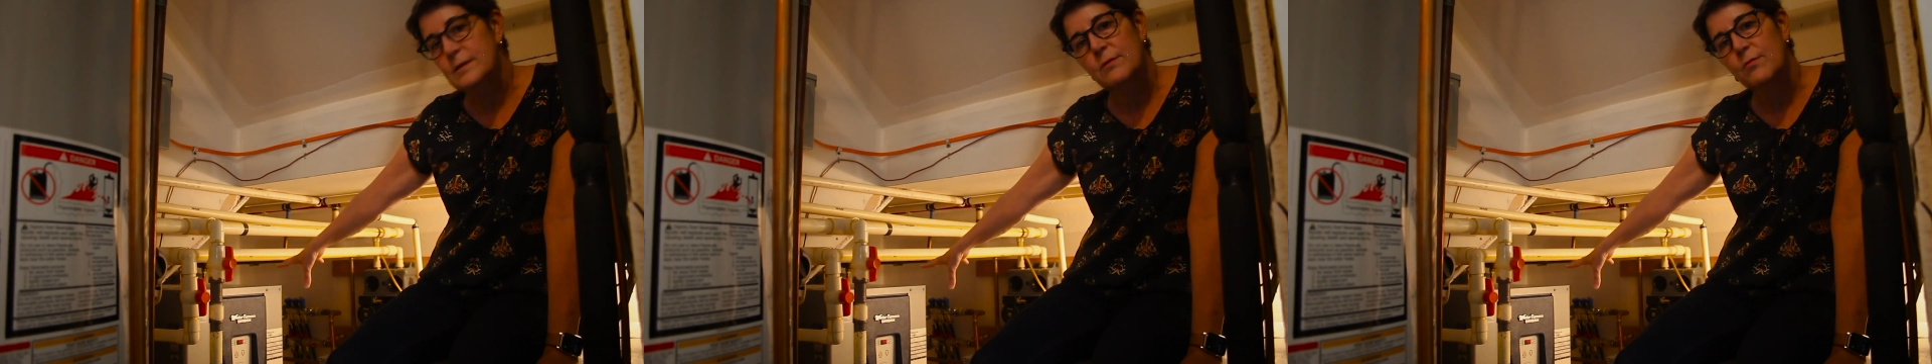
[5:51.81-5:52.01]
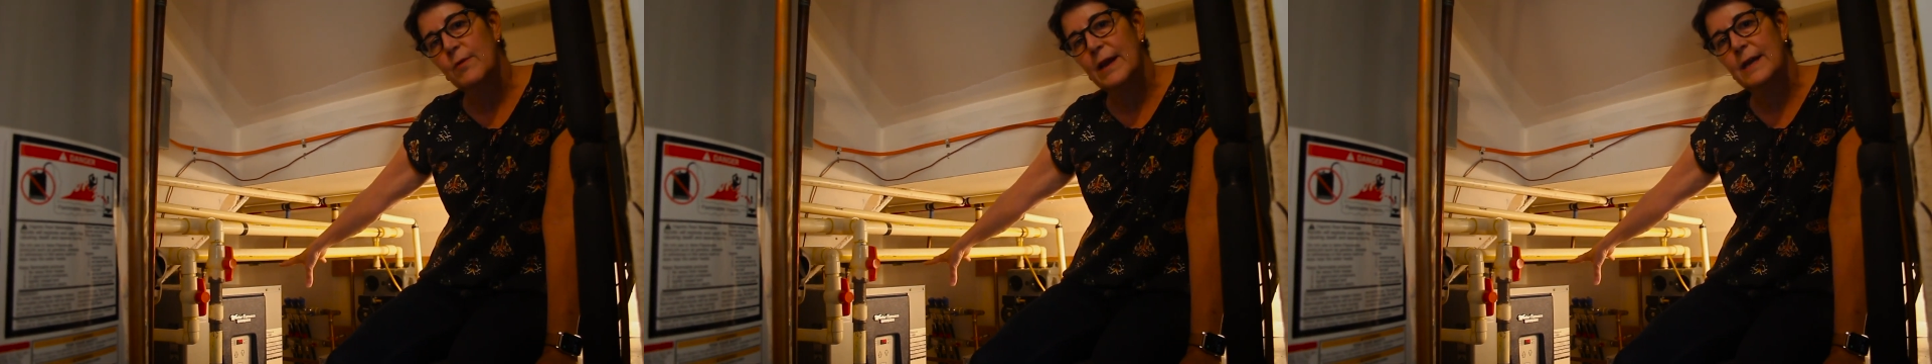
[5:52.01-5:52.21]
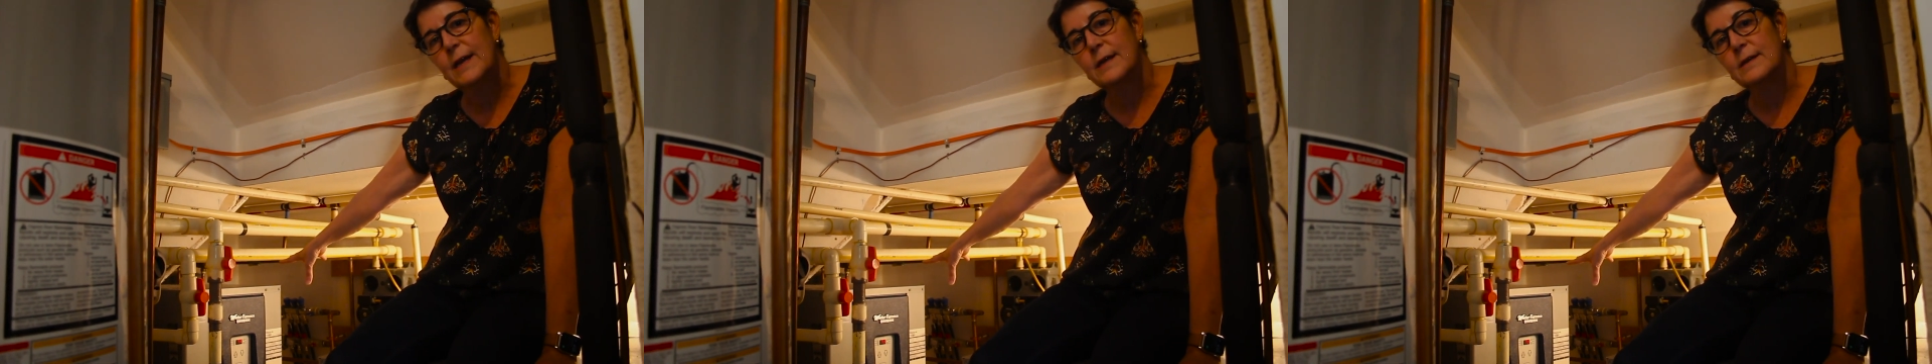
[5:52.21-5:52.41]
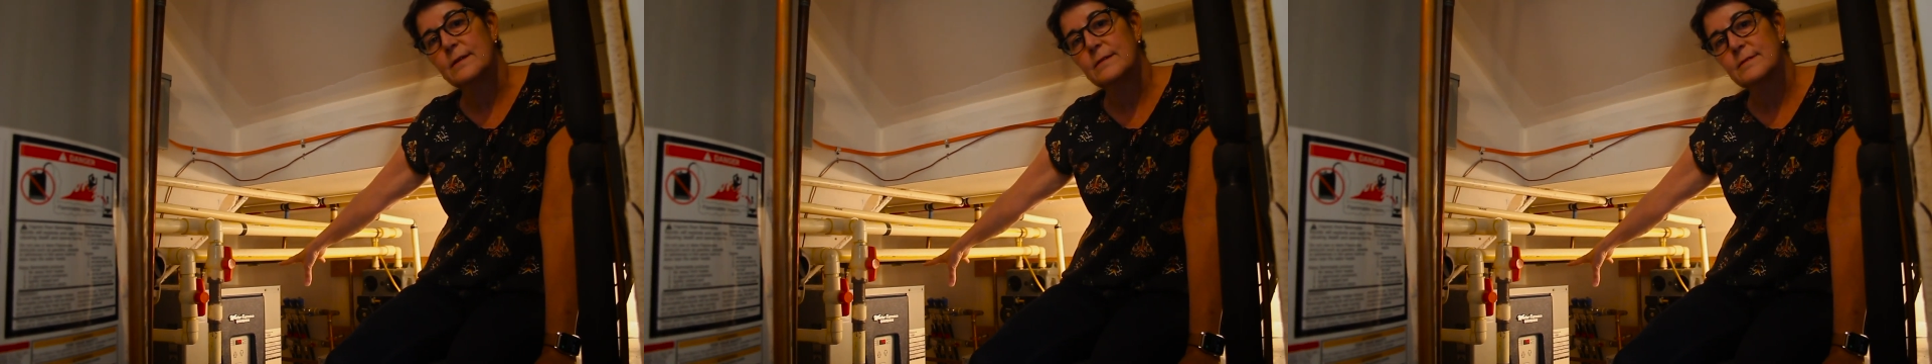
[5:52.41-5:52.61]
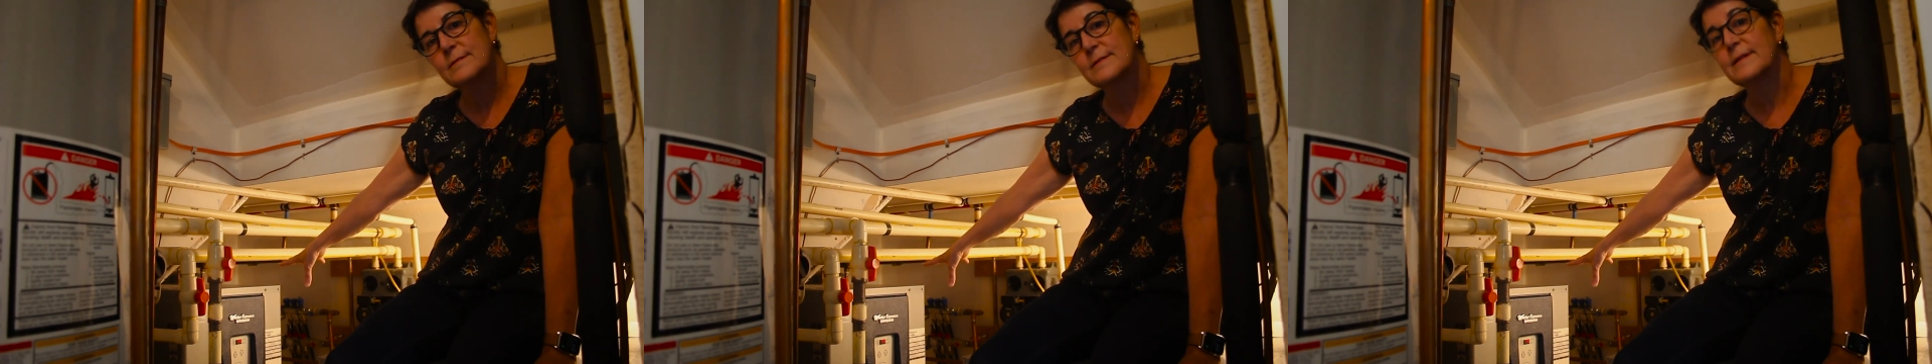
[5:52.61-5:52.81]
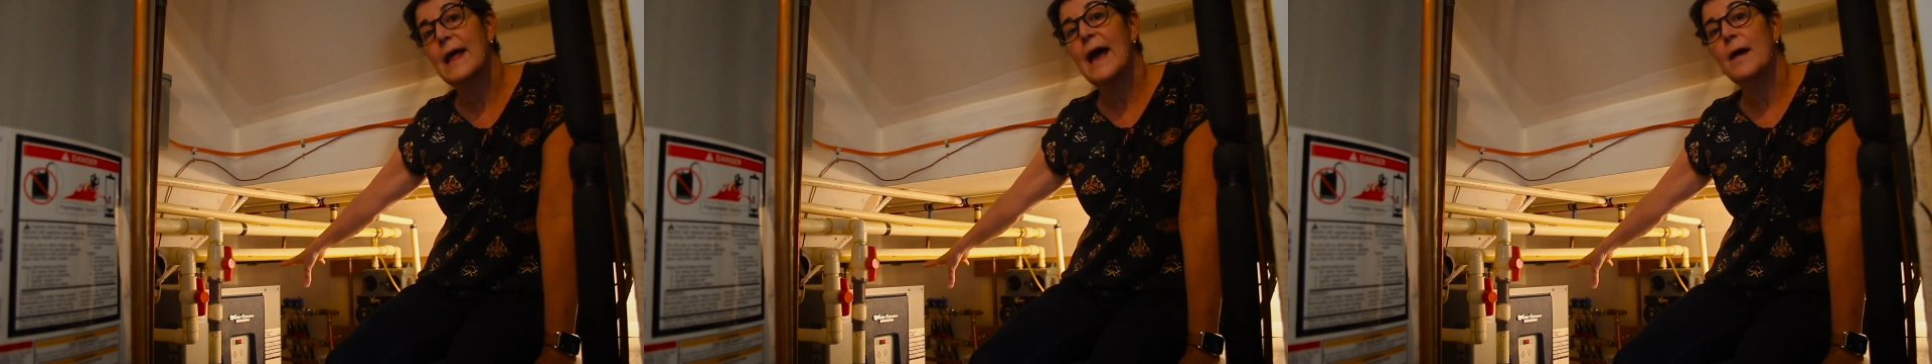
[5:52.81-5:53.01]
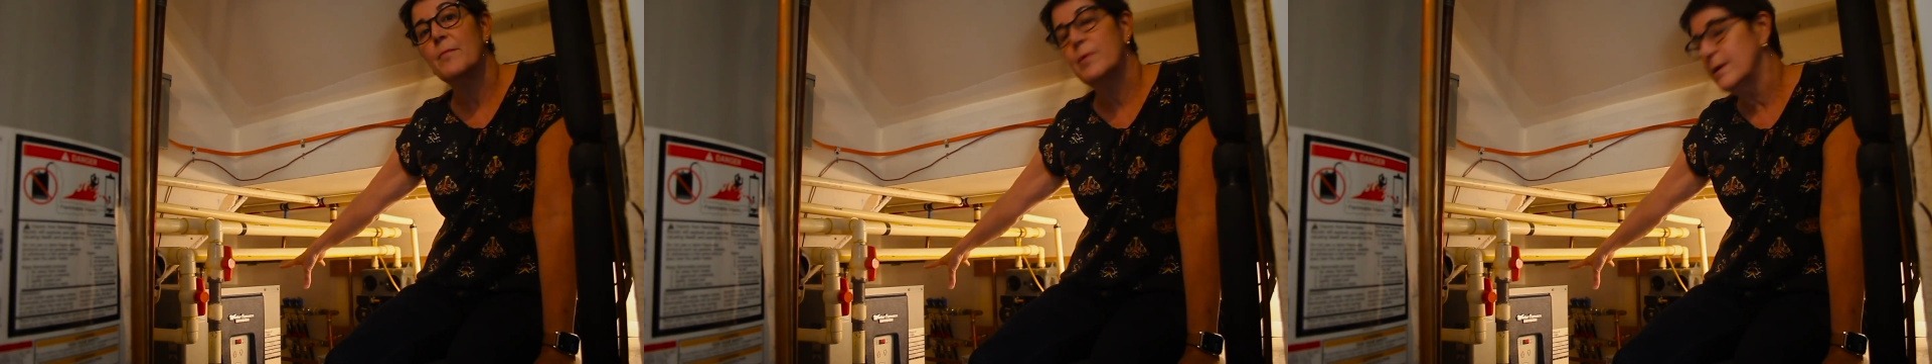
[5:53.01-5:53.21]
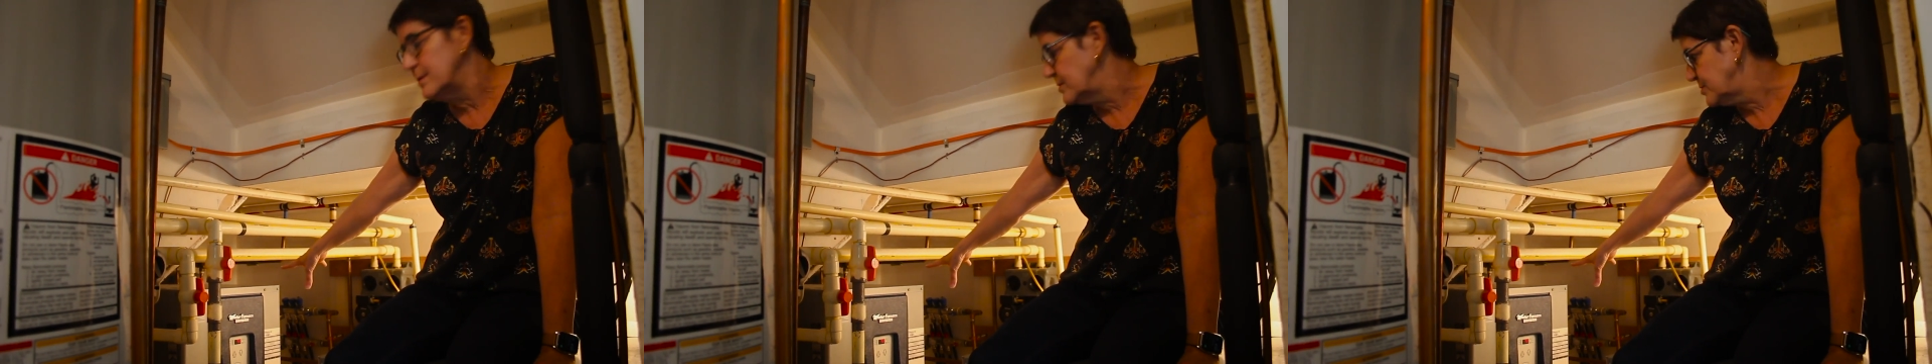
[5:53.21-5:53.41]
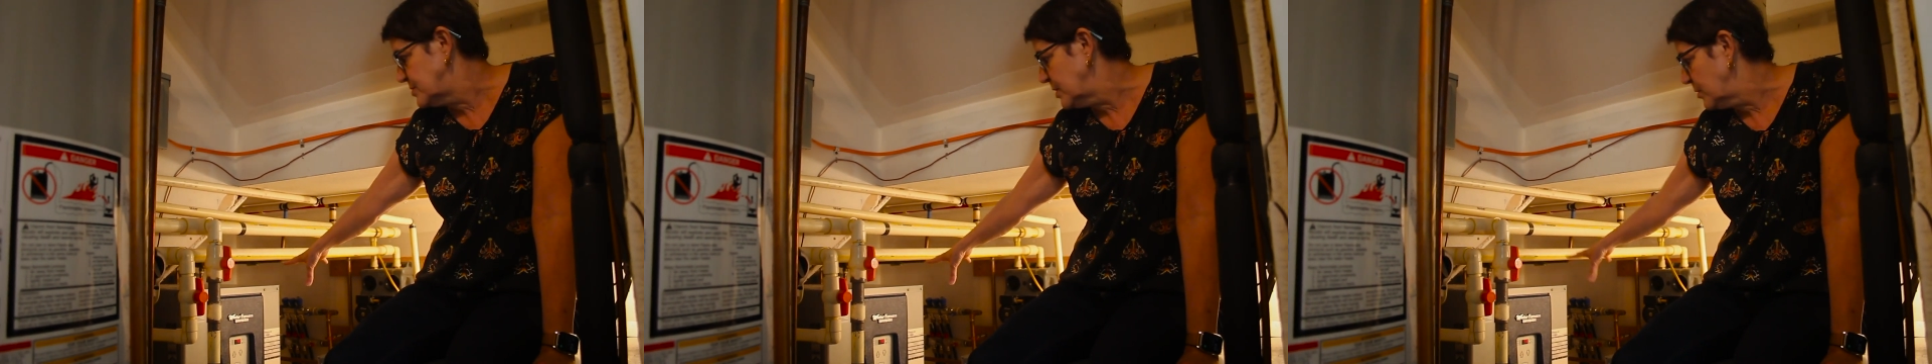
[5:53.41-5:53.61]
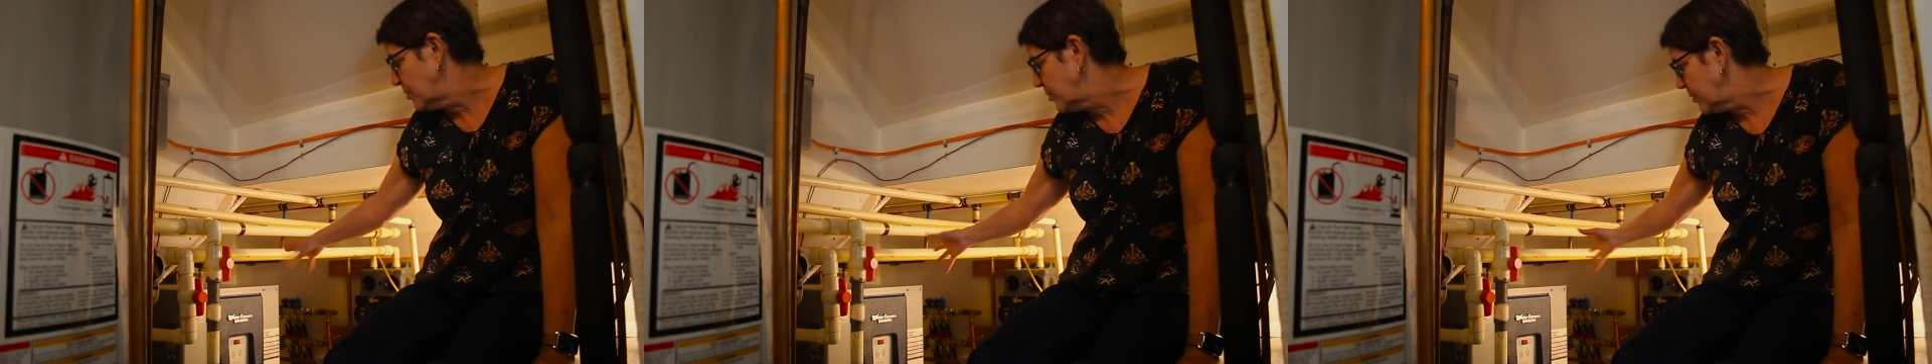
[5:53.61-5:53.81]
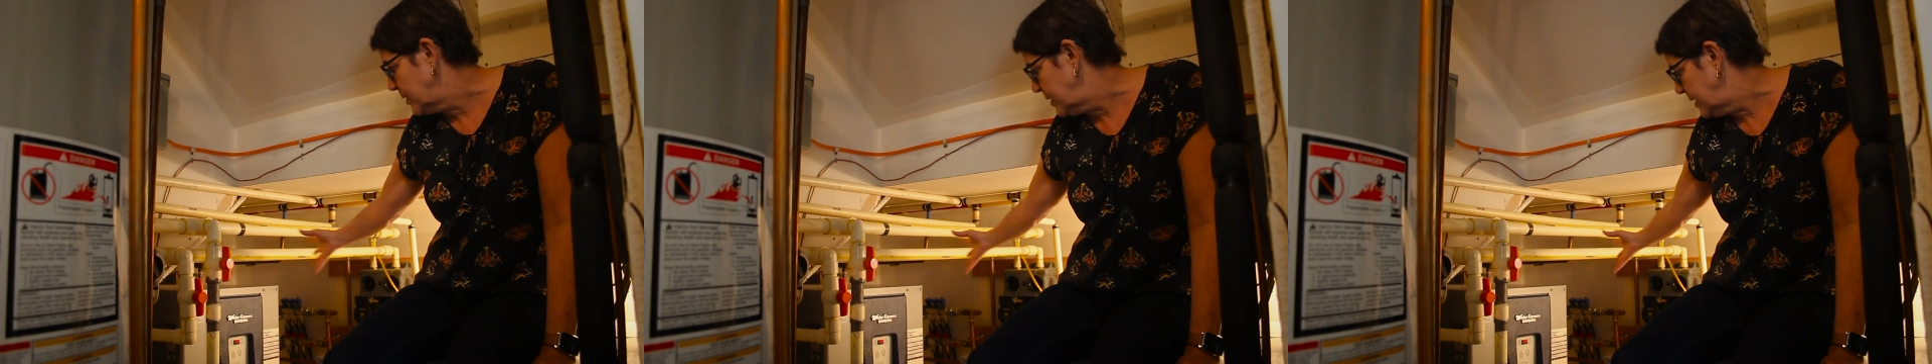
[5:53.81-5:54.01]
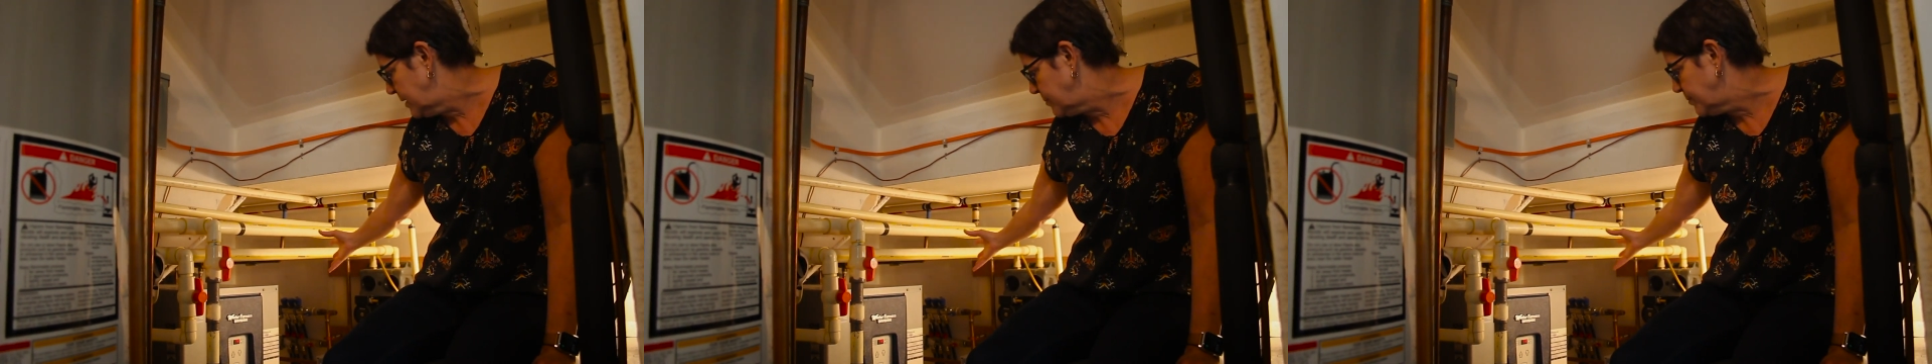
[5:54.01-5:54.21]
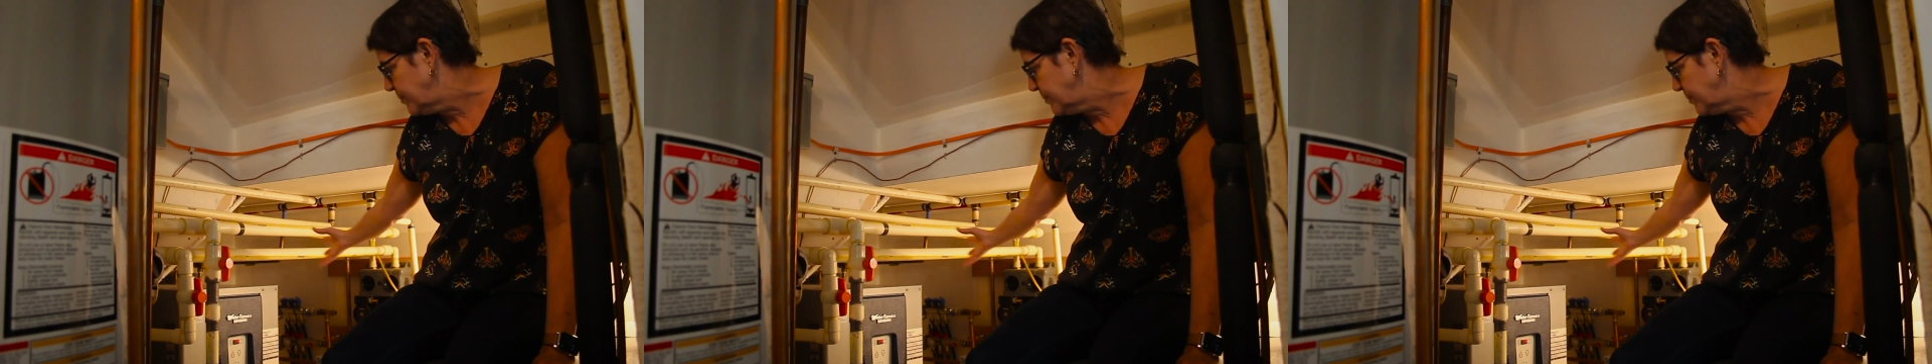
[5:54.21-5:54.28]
radiant slab, so it